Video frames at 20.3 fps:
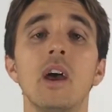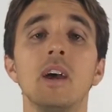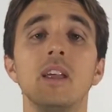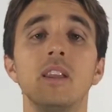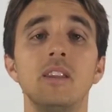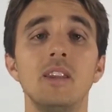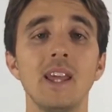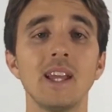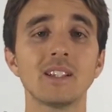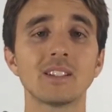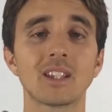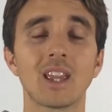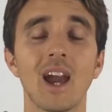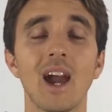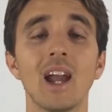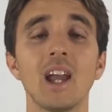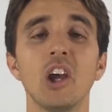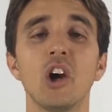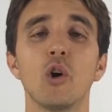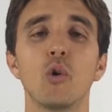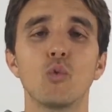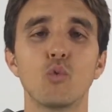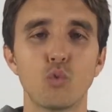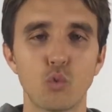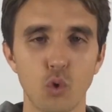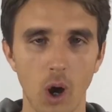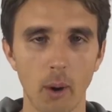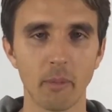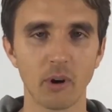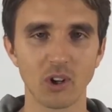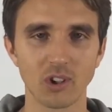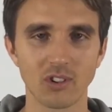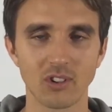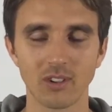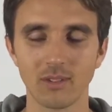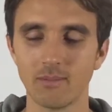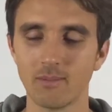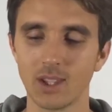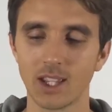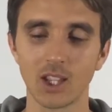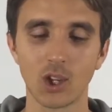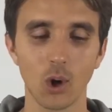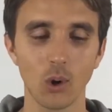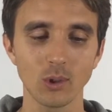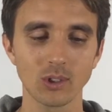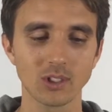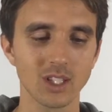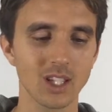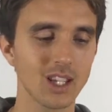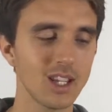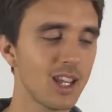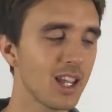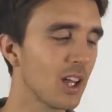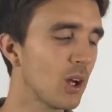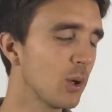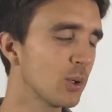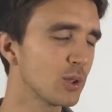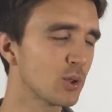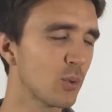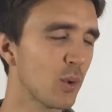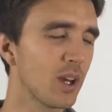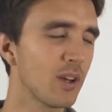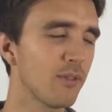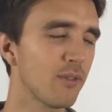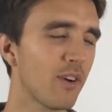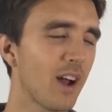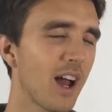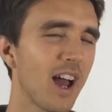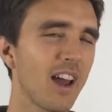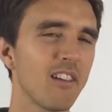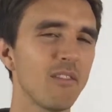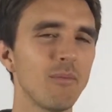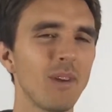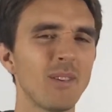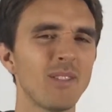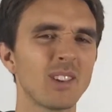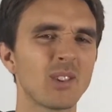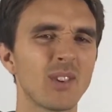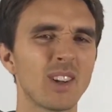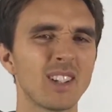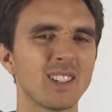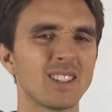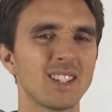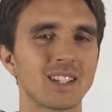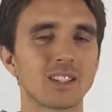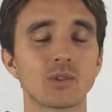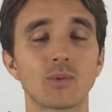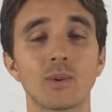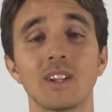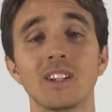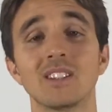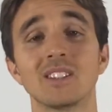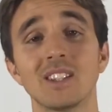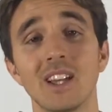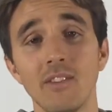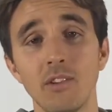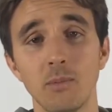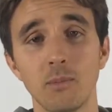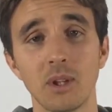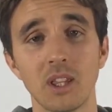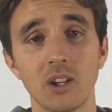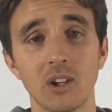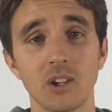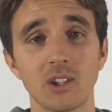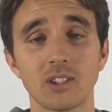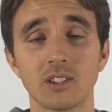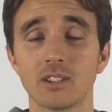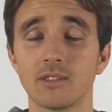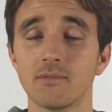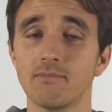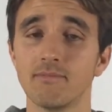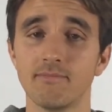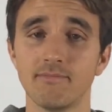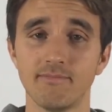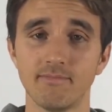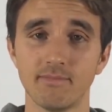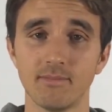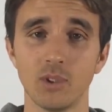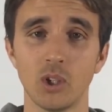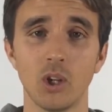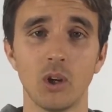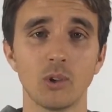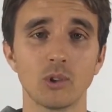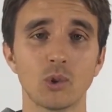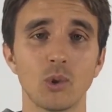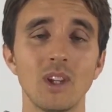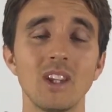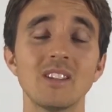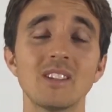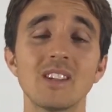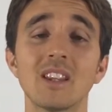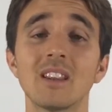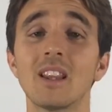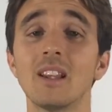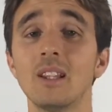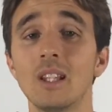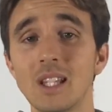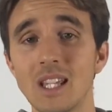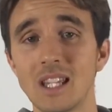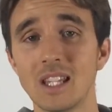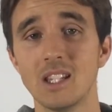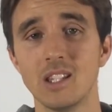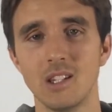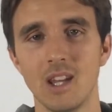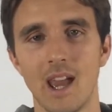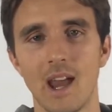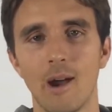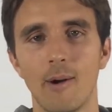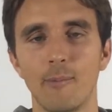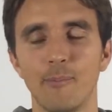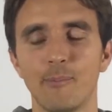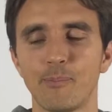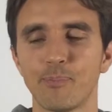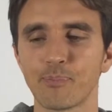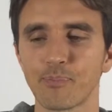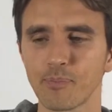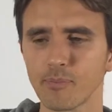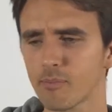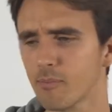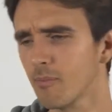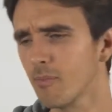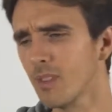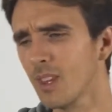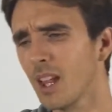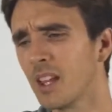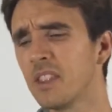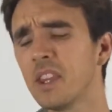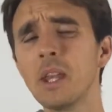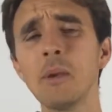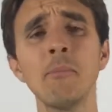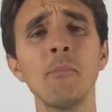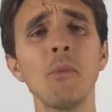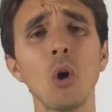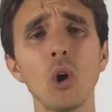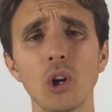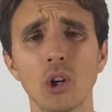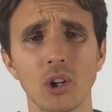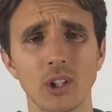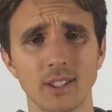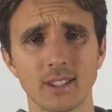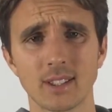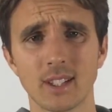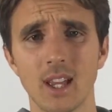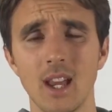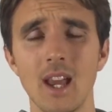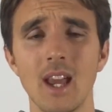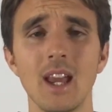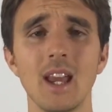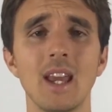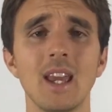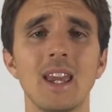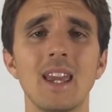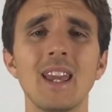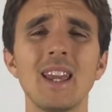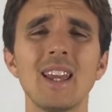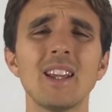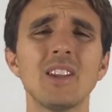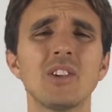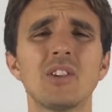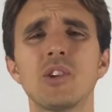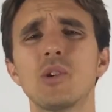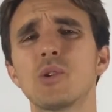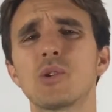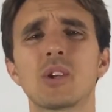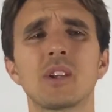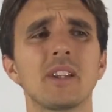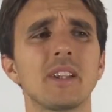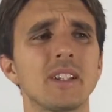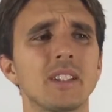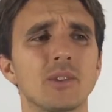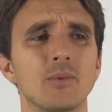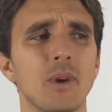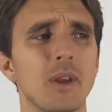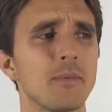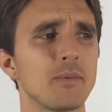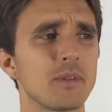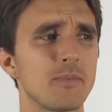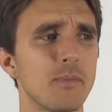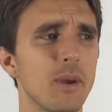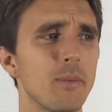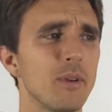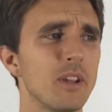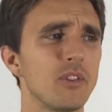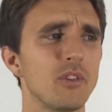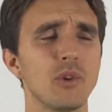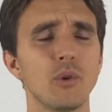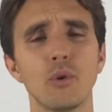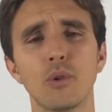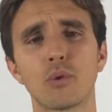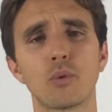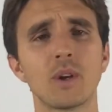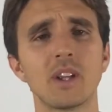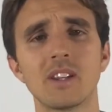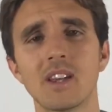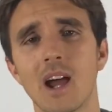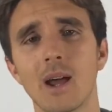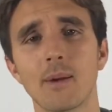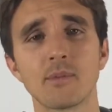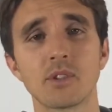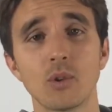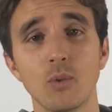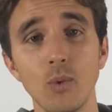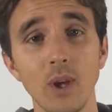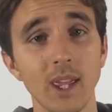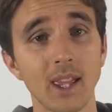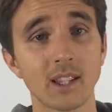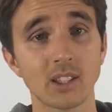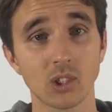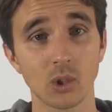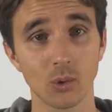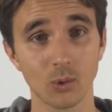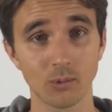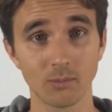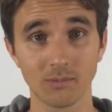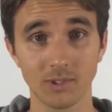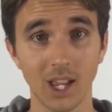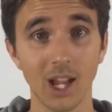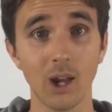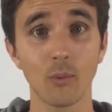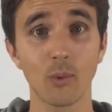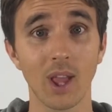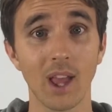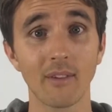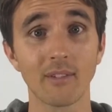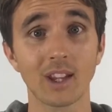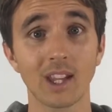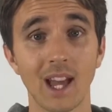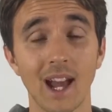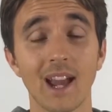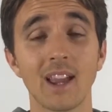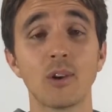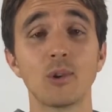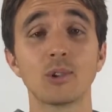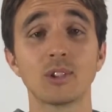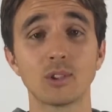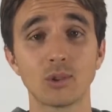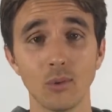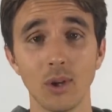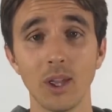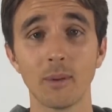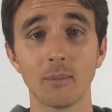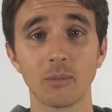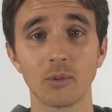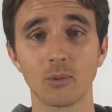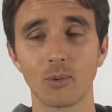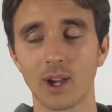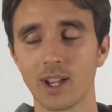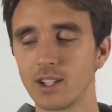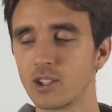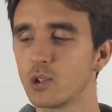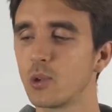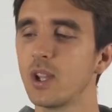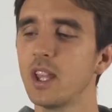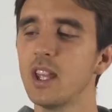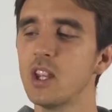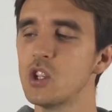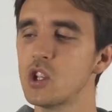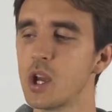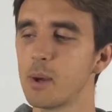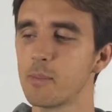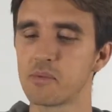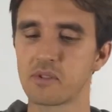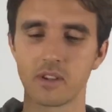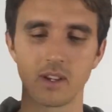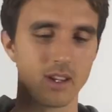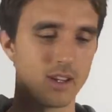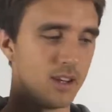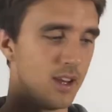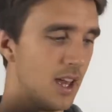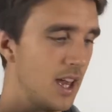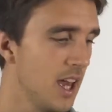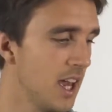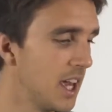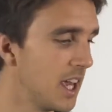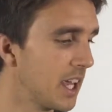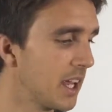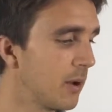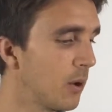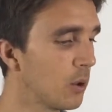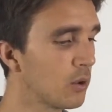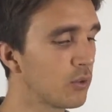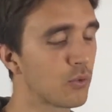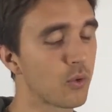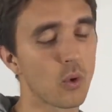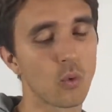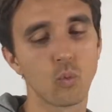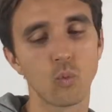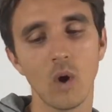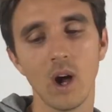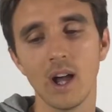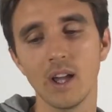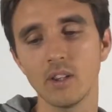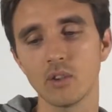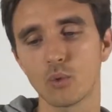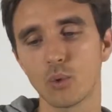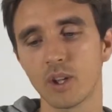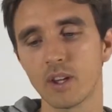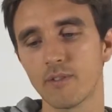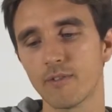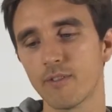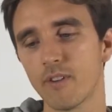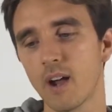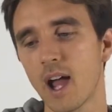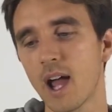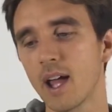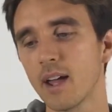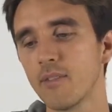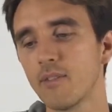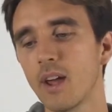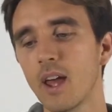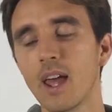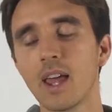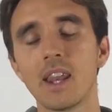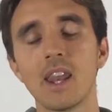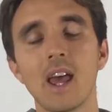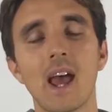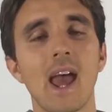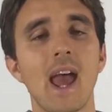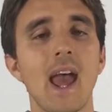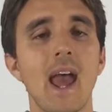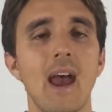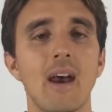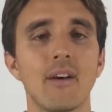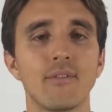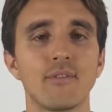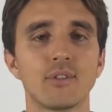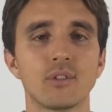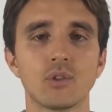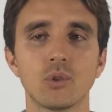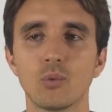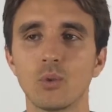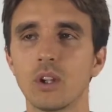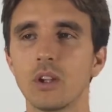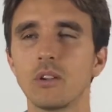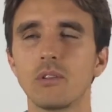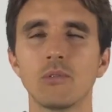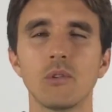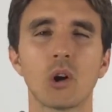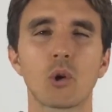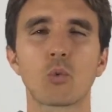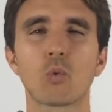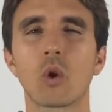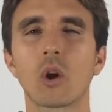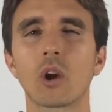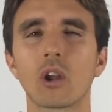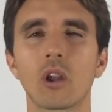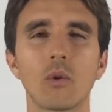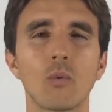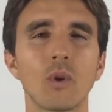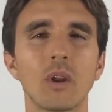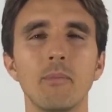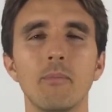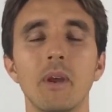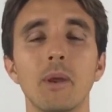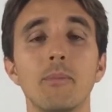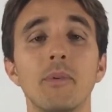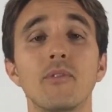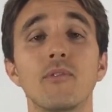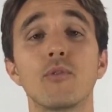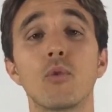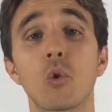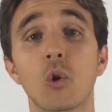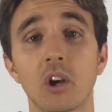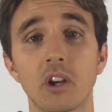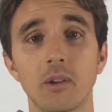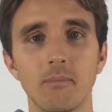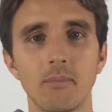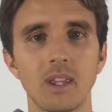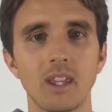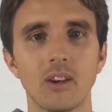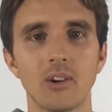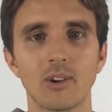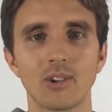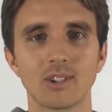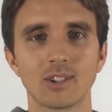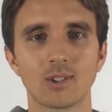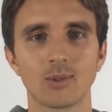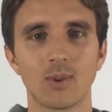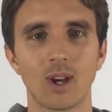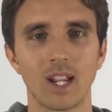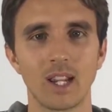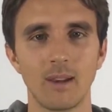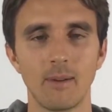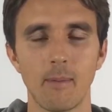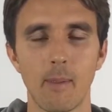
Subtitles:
Next guy, Robert. He goes in, he goes 25, maybe 26, 27 meters, so he's in the lead now. Then Marcus, he usually swims maybe 2-3 times a week. So now we have a guy who swims, right? So he jumps in. He goes for 1:25.5. So we are working with maybe 40 meters, right?